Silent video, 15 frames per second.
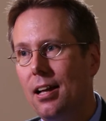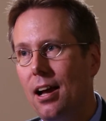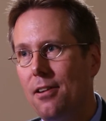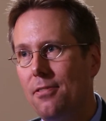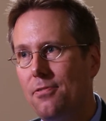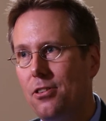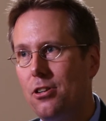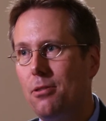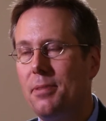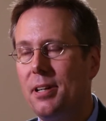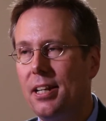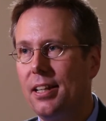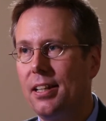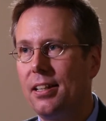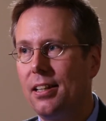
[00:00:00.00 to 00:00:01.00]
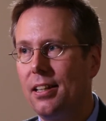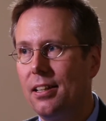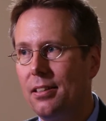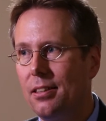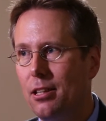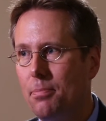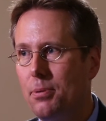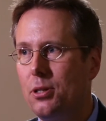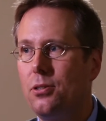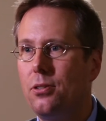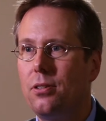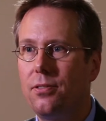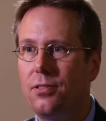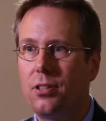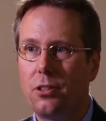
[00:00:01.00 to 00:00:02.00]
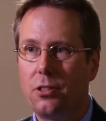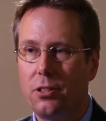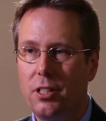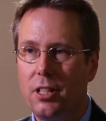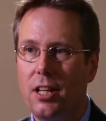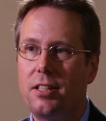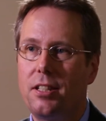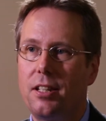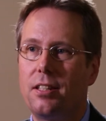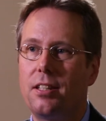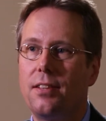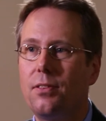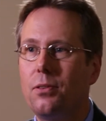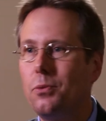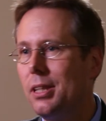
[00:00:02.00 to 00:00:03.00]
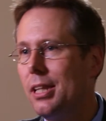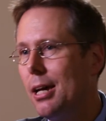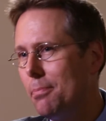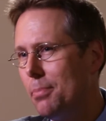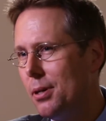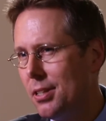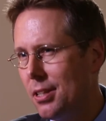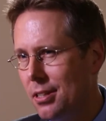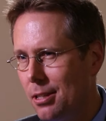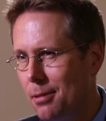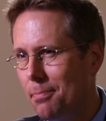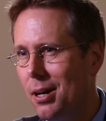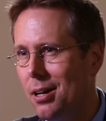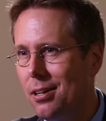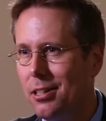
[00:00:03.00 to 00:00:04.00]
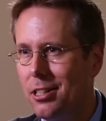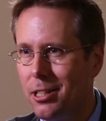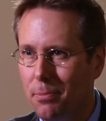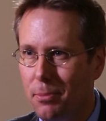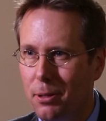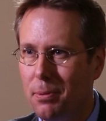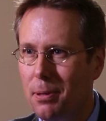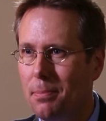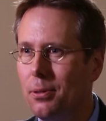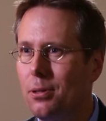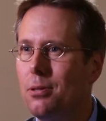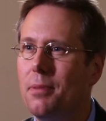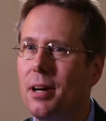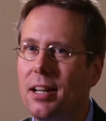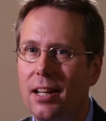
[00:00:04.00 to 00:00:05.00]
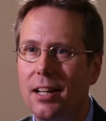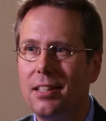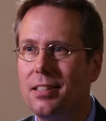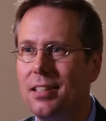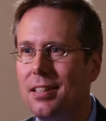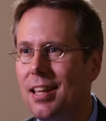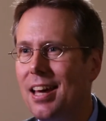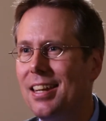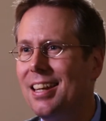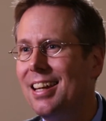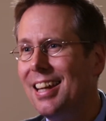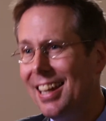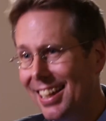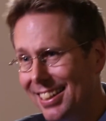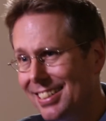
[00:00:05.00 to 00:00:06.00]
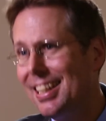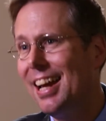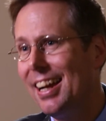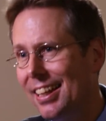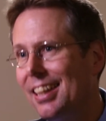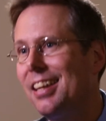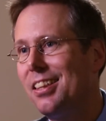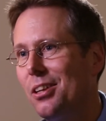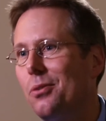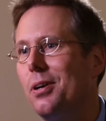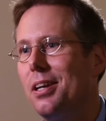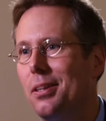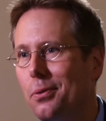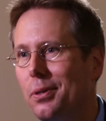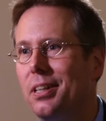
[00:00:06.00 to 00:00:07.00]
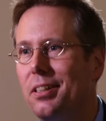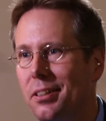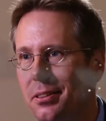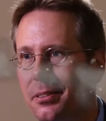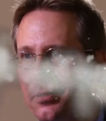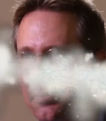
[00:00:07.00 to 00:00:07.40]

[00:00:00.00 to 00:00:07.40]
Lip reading: affirming the pursuit of social justice, even when that puts us in partnership with people who might not see that exactly the way that we do.